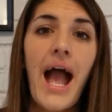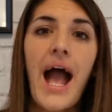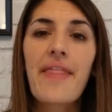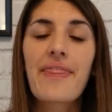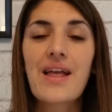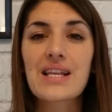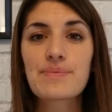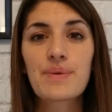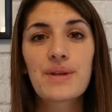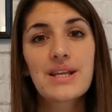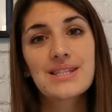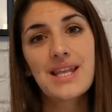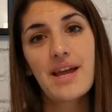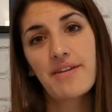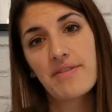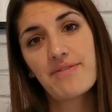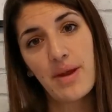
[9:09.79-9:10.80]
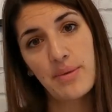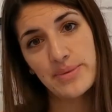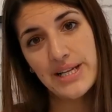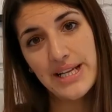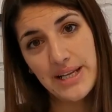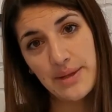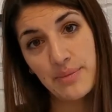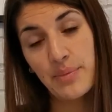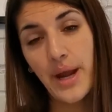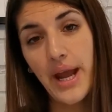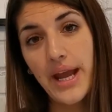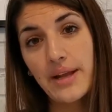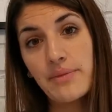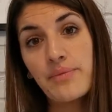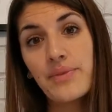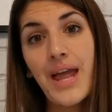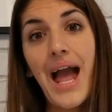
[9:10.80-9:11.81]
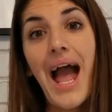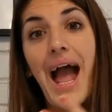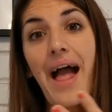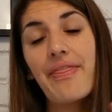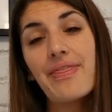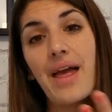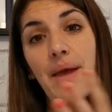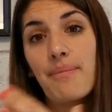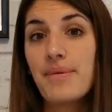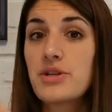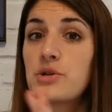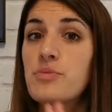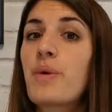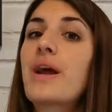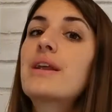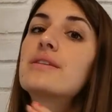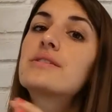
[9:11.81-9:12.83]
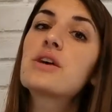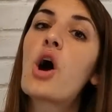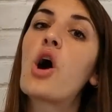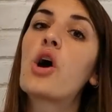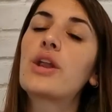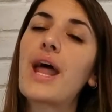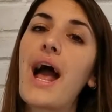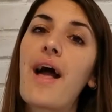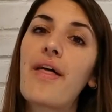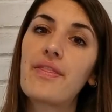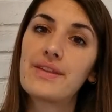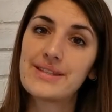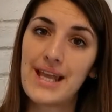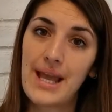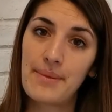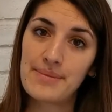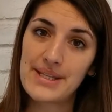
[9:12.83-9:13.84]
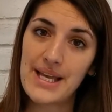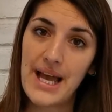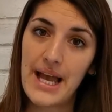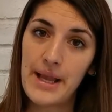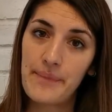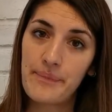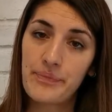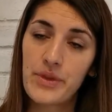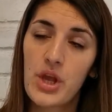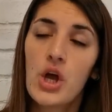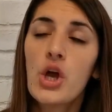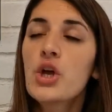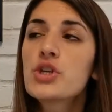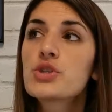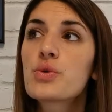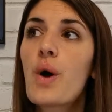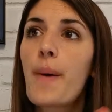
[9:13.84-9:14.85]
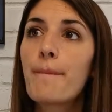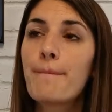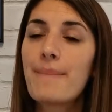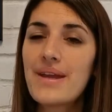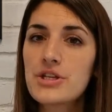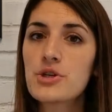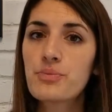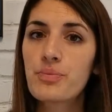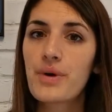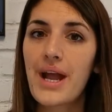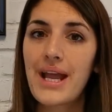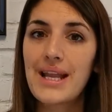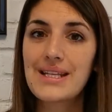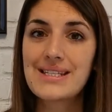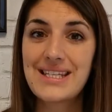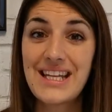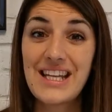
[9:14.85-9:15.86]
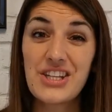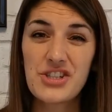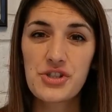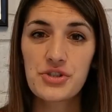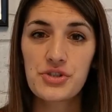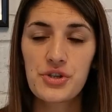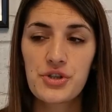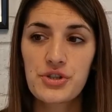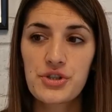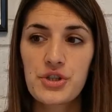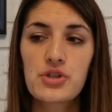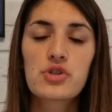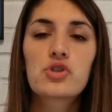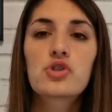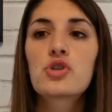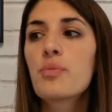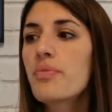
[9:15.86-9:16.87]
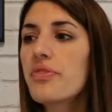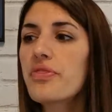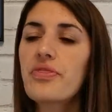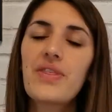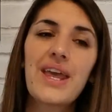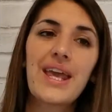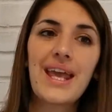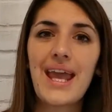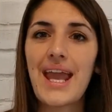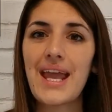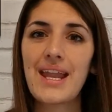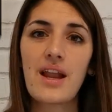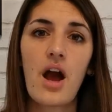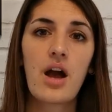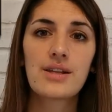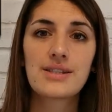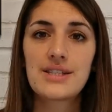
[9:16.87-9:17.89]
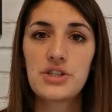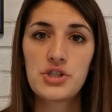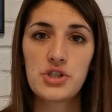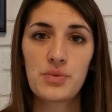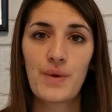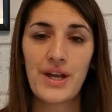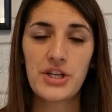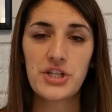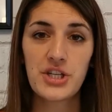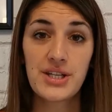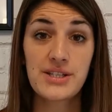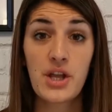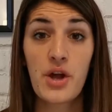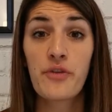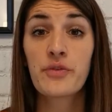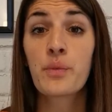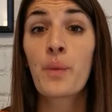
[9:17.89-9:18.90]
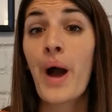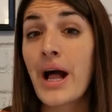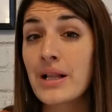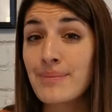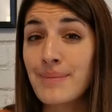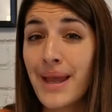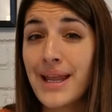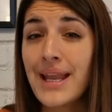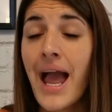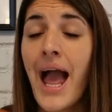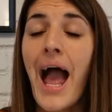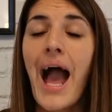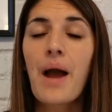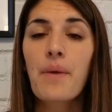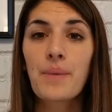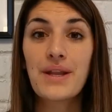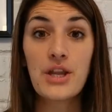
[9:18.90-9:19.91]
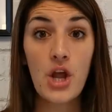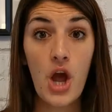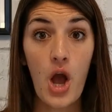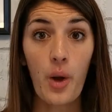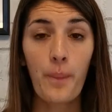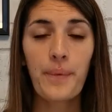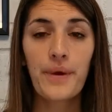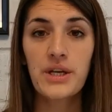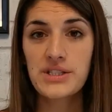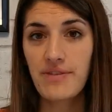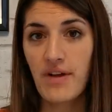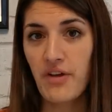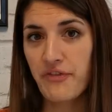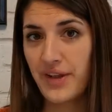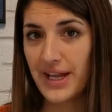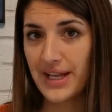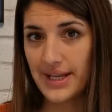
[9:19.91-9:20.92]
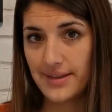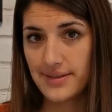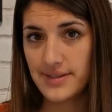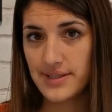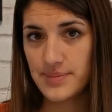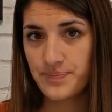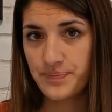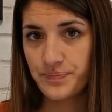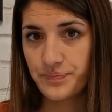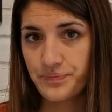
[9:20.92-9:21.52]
And that's because they're in reptilian brain and their middle brain is on at the same time. So our middle brain teaches us that something in our situation is overwhelming, and we know because of our feelings.